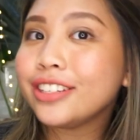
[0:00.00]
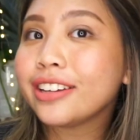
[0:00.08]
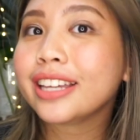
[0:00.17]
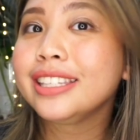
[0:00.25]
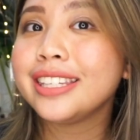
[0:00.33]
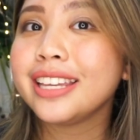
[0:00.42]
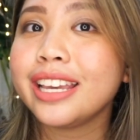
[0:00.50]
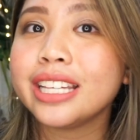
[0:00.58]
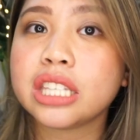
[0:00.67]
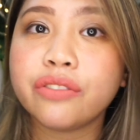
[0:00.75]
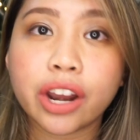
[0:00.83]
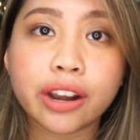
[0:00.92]
you can see,
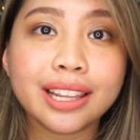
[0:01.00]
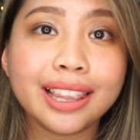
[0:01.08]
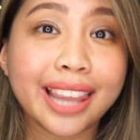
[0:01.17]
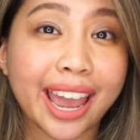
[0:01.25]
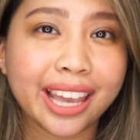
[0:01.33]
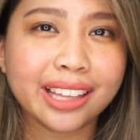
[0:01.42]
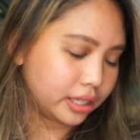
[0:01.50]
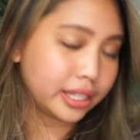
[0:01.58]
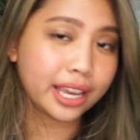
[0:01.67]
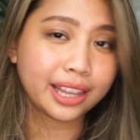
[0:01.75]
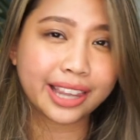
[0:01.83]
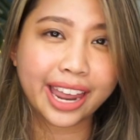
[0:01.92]
it's very light. It's
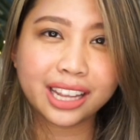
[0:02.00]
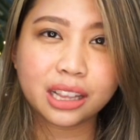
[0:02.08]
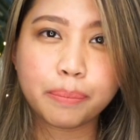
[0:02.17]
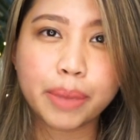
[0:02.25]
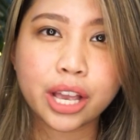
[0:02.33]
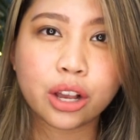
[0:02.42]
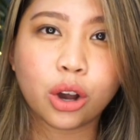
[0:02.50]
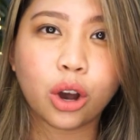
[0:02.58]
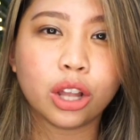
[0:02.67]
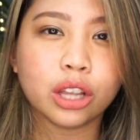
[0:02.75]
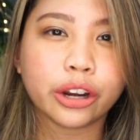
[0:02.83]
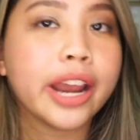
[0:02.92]
a light pink
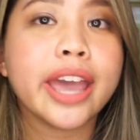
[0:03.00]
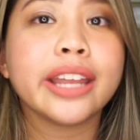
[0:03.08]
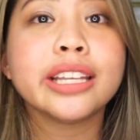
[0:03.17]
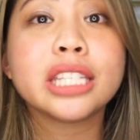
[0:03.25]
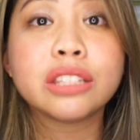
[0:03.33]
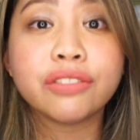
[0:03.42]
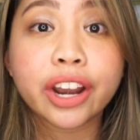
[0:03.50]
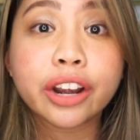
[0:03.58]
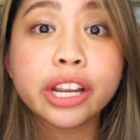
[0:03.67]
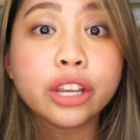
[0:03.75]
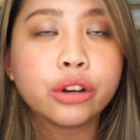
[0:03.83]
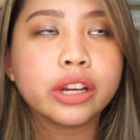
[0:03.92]
color. And it's
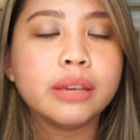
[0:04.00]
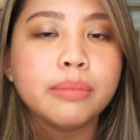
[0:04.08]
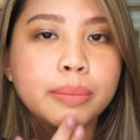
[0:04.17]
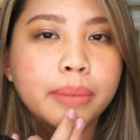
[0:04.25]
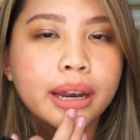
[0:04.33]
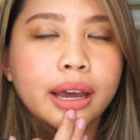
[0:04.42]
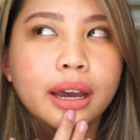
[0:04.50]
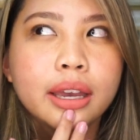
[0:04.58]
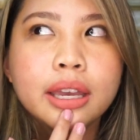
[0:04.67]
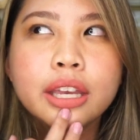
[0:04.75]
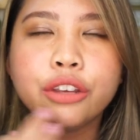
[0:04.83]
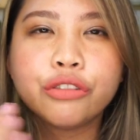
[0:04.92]
very creamy pala.
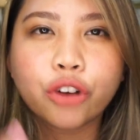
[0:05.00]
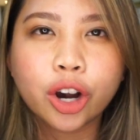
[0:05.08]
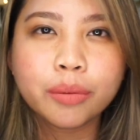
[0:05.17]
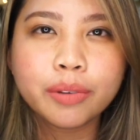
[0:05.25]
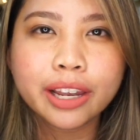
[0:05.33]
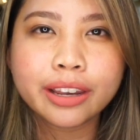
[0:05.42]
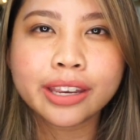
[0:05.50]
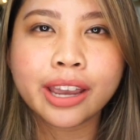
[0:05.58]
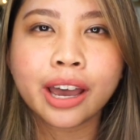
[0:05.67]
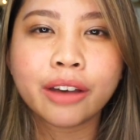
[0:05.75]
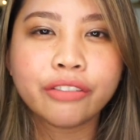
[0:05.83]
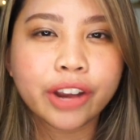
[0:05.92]
Yung formula
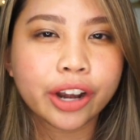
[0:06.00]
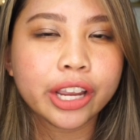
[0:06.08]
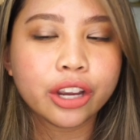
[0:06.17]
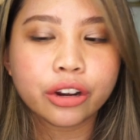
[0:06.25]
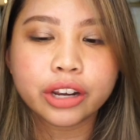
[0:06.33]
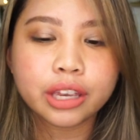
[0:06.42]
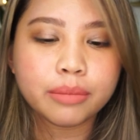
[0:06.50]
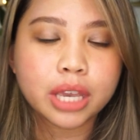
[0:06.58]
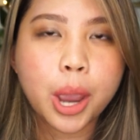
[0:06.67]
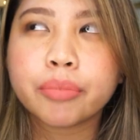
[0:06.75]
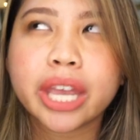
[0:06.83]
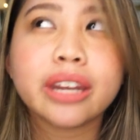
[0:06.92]
niya, very
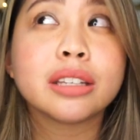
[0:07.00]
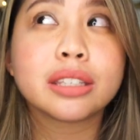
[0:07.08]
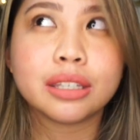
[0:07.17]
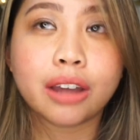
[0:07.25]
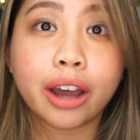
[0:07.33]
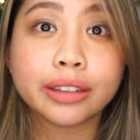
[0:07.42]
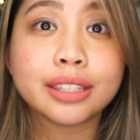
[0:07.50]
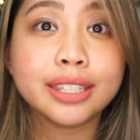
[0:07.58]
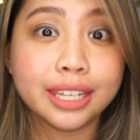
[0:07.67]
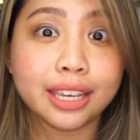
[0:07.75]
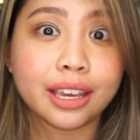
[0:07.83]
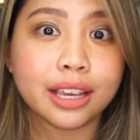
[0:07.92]
creamy. And it's not
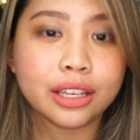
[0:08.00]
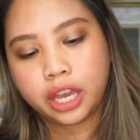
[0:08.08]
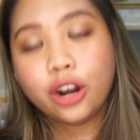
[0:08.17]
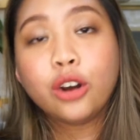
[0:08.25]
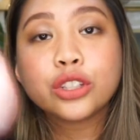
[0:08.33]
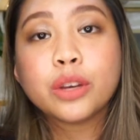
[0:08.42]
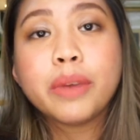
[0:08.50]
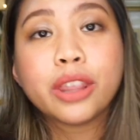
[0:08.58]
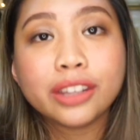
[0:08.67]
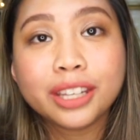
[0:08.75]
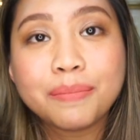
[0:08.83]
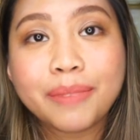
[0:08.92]
sticky. And also,
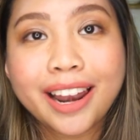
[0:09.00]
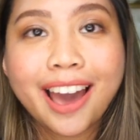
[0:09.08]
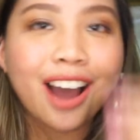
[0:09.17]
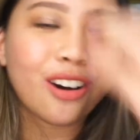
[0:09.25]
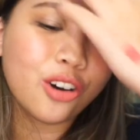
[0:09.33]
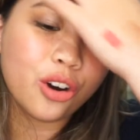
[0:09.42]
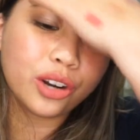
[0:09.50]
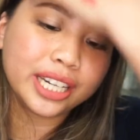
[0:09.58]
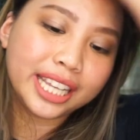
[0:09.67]
meron din pala akong